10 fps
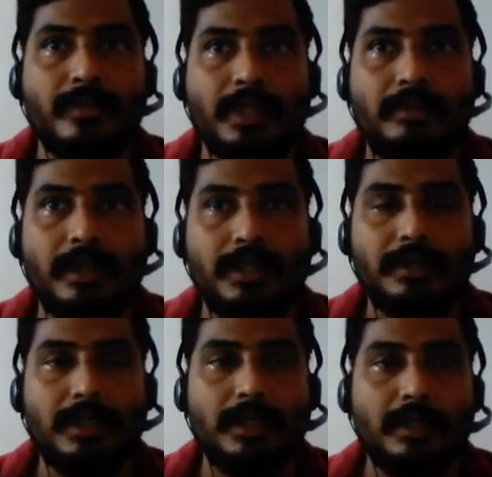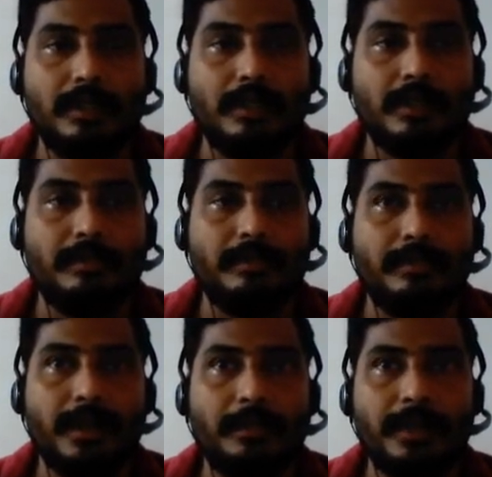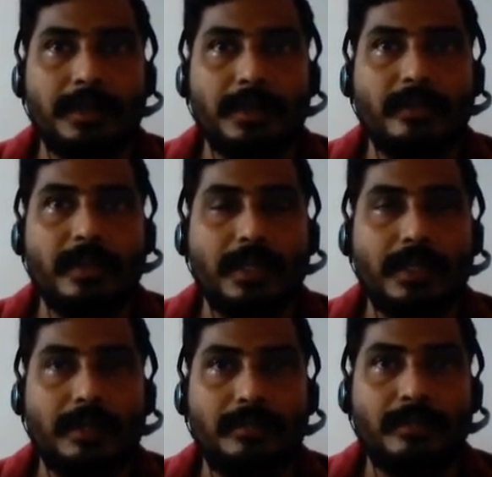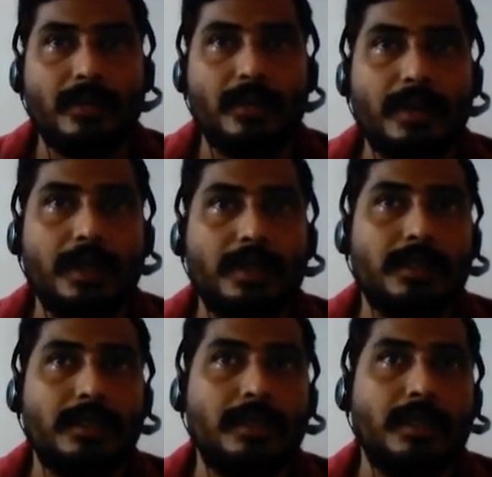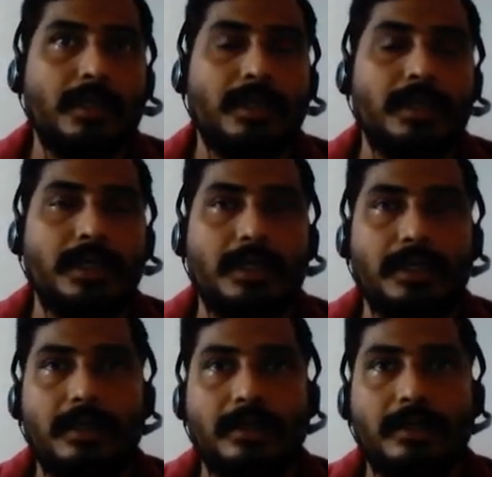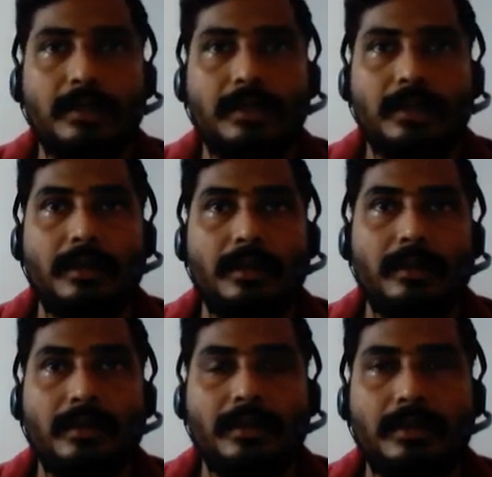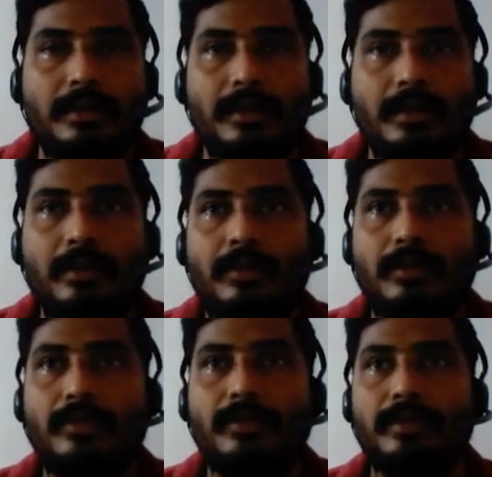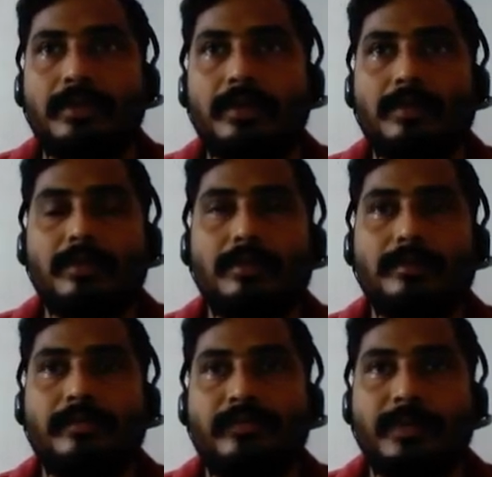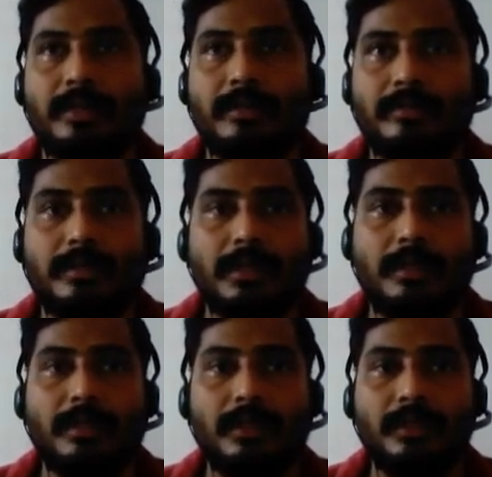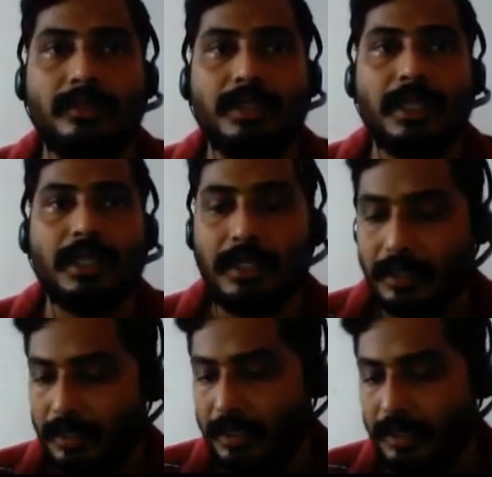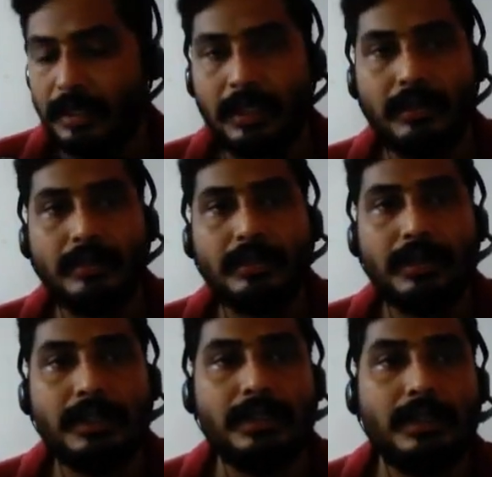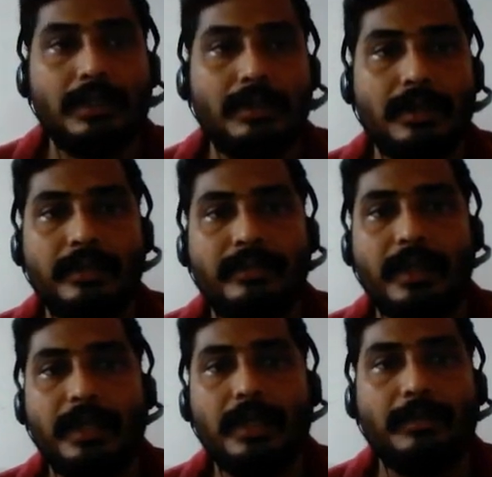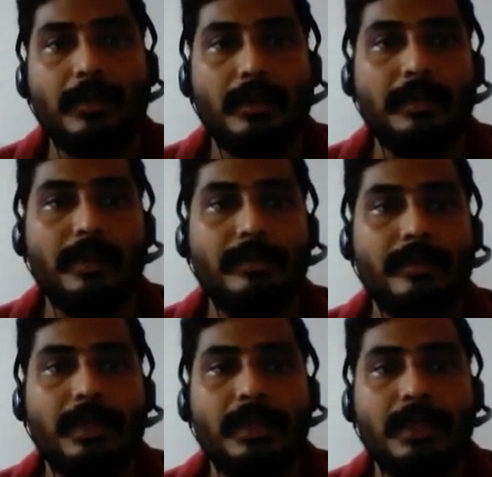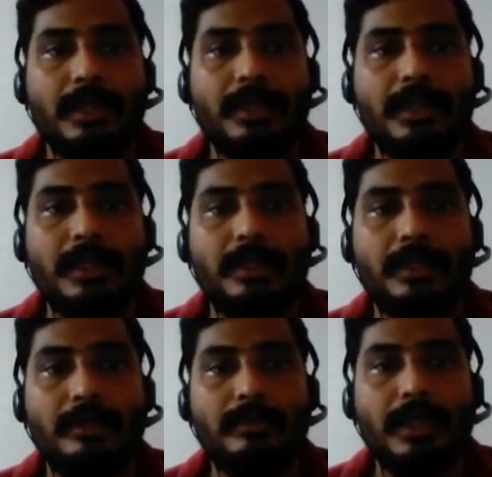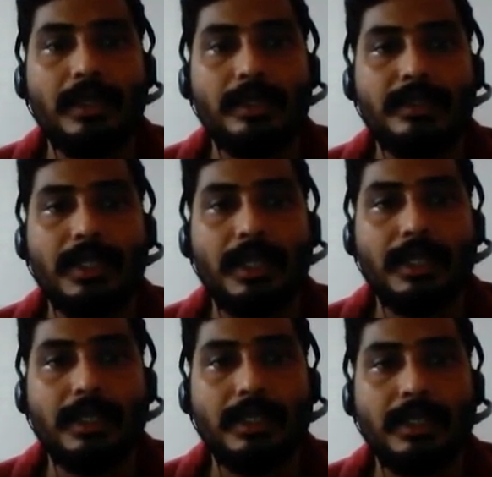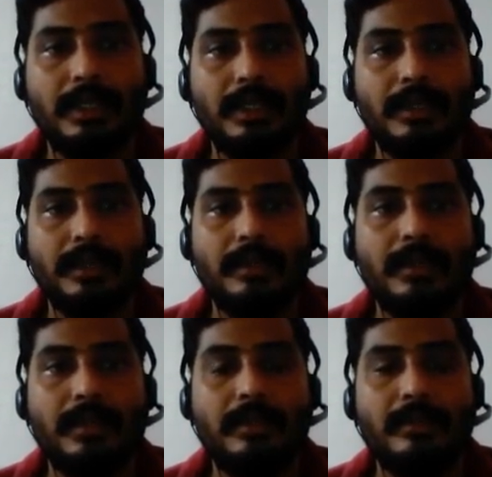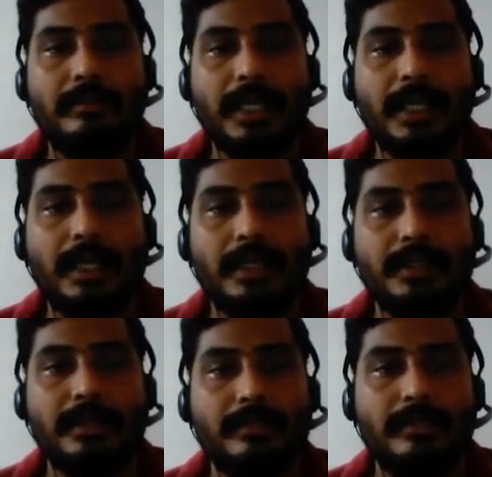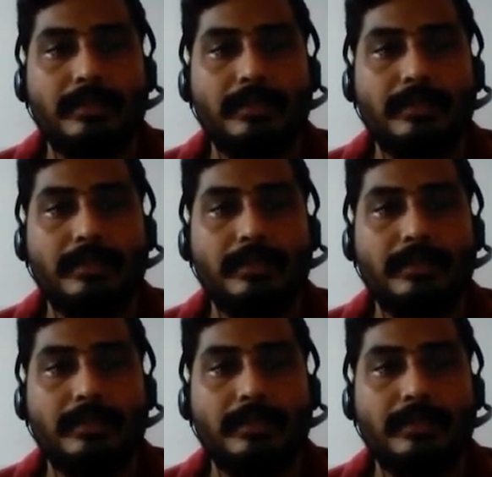what is the purpose of that product, and how to use that, and all those is the defining a problem. And then you will select the mechanism,